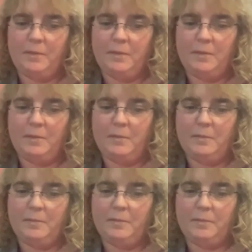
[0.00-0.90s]

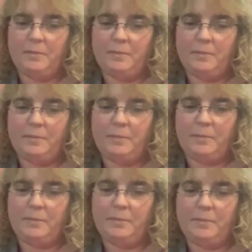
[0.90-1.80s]

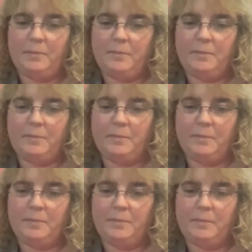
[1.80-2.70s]

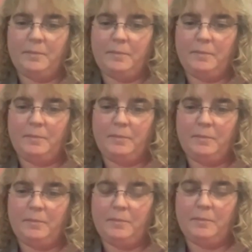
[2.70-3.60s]

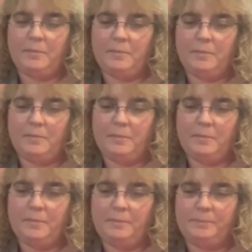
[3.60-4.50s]

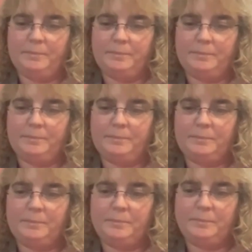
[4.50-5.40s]

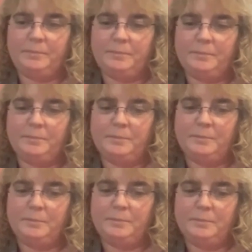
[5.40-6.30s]

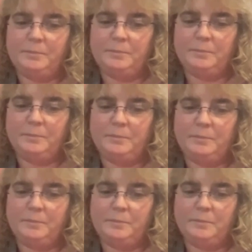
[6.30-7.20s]

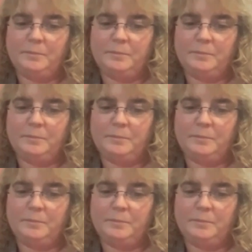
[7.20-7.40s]
[no speech]